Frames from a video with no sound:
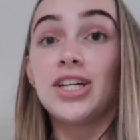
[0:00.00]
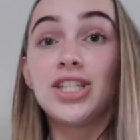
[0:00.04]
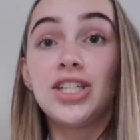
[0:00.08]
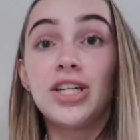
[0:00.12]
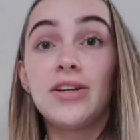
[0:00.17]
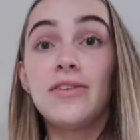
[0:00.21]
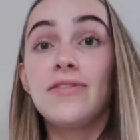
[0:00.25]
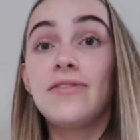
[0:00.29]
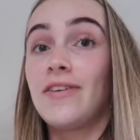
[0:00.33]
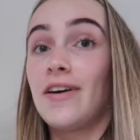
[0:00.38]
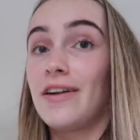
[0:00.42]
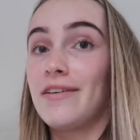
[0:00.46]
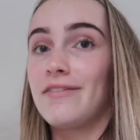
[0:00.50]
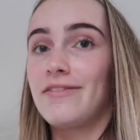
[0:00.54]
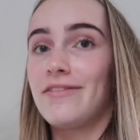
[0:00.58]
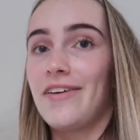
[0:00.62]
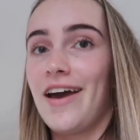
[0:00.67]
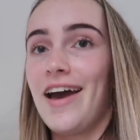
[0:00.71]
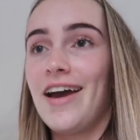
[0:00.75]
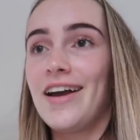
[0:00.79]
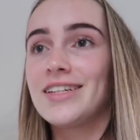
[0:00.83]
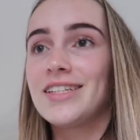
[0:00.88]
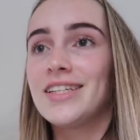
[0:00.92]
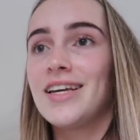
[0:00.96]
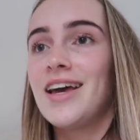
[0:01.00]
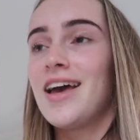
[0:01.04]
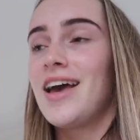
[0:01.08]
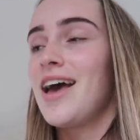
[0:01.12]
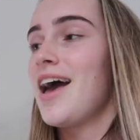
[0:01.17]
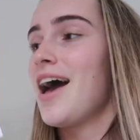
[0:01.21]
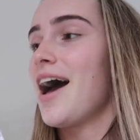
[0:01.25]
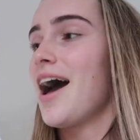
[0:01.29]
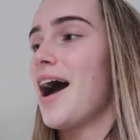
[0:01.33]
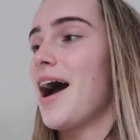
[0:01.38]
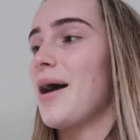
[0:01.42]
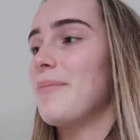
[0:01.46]
actually, fun fact,
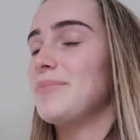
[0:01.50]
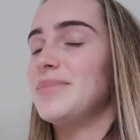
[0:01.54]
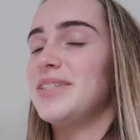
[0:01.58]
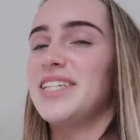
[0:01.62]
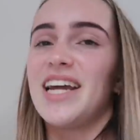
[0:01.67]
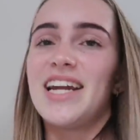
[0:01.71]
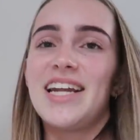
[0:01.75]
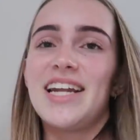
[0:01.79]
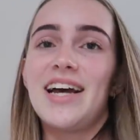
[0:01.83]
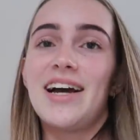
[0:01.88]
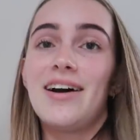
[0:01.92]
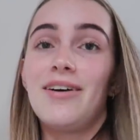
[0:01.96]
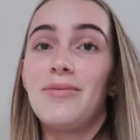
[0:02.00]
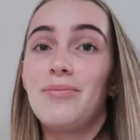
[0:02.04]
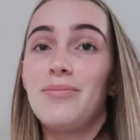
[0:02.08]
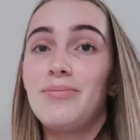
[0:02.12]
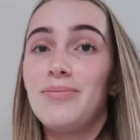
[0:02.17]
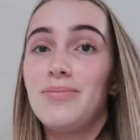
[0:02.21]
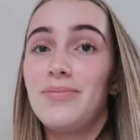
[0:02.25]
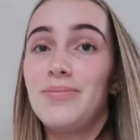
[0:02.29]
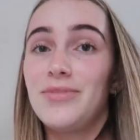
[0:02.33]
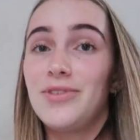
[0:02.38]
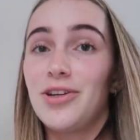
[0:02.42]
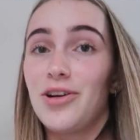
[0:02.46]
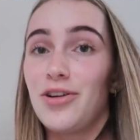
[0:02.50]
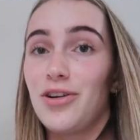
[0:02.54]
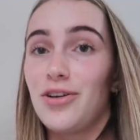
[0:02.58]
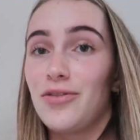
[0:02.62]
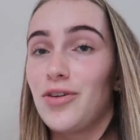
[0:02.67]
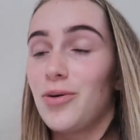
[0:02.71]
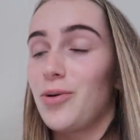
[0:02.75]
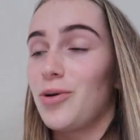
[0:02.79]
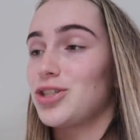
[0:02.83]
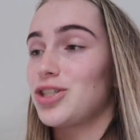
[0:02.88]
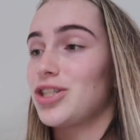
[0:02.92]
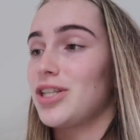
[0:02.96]
Danielle, don't know
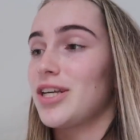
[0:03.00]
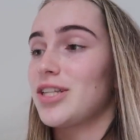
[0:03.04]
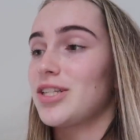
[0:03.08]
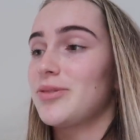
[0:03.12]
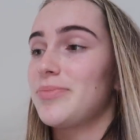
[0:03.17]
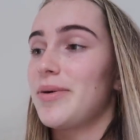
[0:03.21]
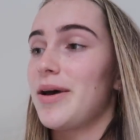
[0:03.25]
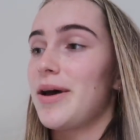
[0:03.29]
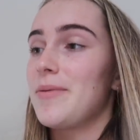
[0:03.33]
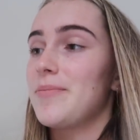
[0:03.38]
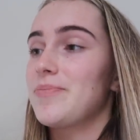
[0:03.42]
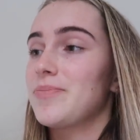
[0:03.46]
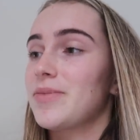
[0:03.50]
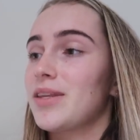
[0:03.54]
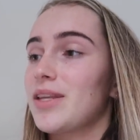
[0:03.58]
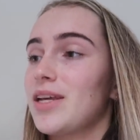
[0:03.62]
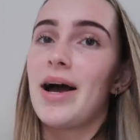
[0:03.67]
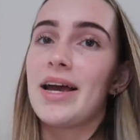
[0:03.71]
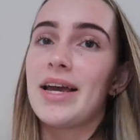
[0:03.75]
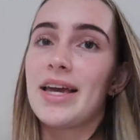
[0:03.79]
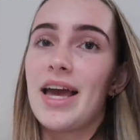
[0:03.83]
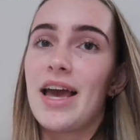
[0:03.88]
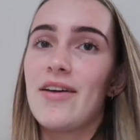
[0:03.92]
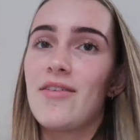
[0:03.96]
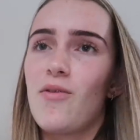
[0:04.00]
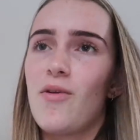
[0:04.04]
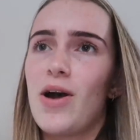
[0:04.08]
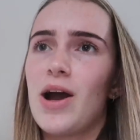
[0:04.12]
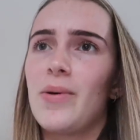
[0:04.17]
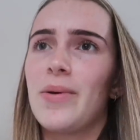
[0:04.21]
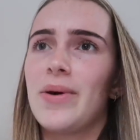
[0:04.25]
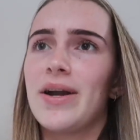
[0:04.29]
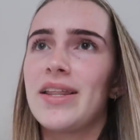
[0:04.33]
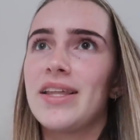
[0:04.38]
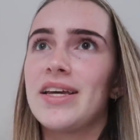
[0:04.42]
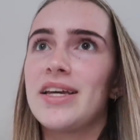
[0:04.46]
if you're watching this, but I gave
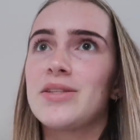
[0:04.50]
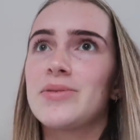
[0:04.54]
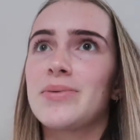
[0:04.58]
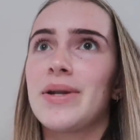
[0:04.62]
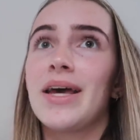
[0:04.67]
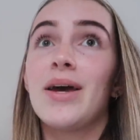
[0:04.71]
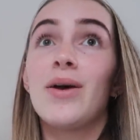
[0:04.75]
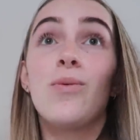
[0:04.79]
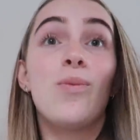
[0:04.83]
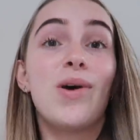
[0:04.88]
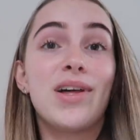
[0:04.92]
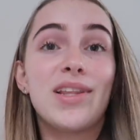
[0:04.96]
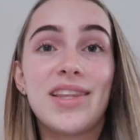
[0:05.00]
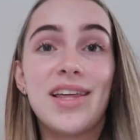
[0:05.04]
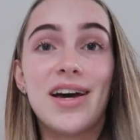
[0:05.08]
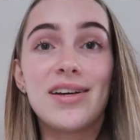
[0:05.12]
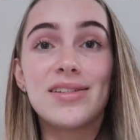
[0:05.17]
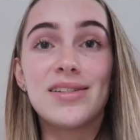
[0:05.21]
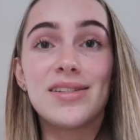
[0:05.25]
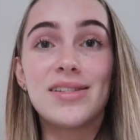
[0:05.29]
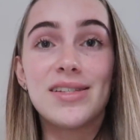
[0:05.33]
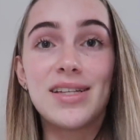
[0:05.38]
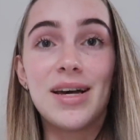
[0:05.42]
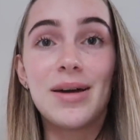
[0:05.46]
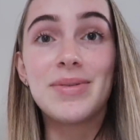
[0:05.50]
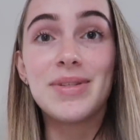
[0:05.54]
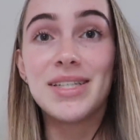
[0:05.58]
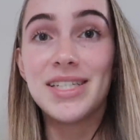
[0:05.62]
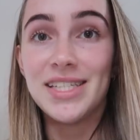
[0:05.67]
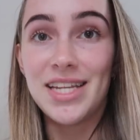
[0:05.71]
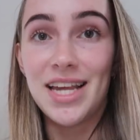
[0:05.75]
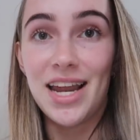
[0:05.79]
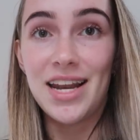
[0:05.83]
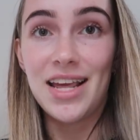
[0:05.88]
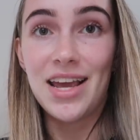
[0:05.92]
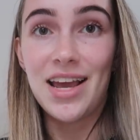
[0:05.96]
away one of these when I hit 1,000 subs
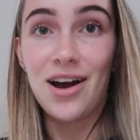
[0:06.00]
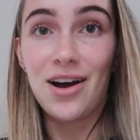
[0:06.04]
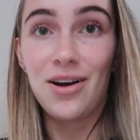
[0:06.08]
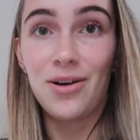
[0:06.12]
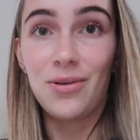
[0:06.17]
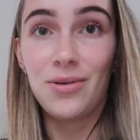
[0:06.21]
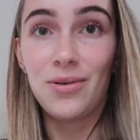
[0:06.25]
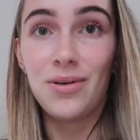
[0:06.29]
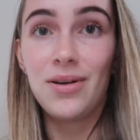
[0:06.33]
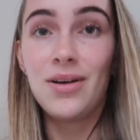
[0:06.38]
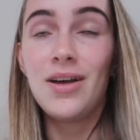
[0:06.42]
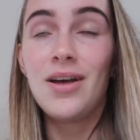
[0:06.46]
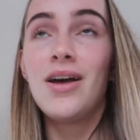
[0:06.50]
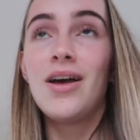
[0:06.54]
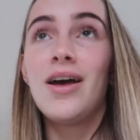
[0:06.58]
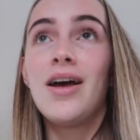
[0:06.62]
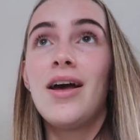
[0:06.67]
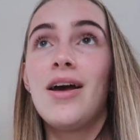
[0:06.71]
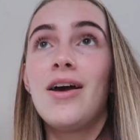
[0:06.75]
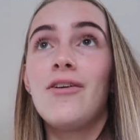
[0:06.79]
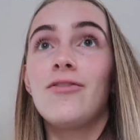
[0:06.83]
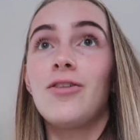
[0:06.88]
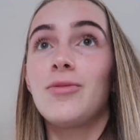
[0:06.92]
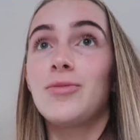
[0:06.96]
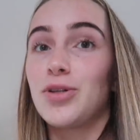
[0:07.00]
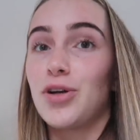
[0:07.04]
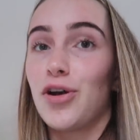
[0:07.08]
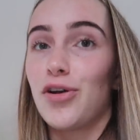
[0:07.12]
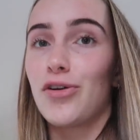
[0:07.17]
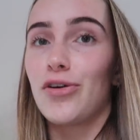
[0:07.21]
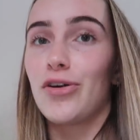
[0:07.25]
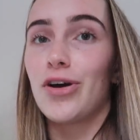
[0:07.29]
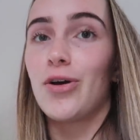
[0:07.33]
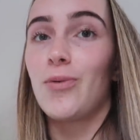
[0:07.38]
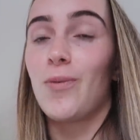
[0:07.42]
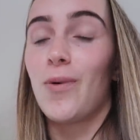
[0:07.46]
and Danielle from
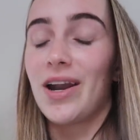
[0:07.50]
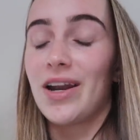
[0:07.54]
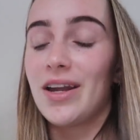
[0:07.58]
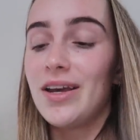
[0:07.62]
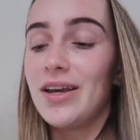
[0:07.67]
Taronga won